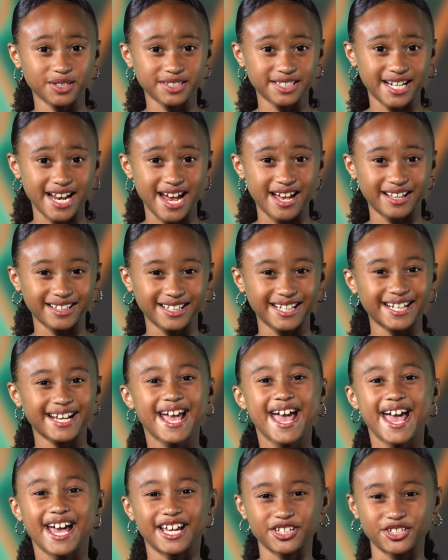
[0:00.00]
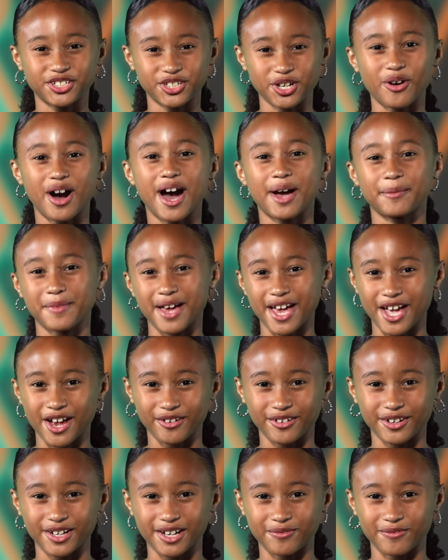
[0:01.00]
personality, and show I'm
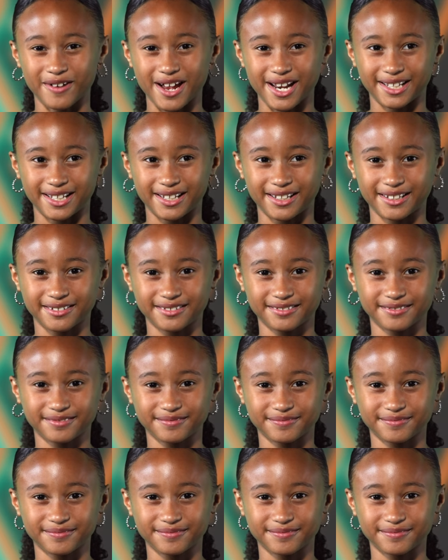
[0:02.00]
area ready.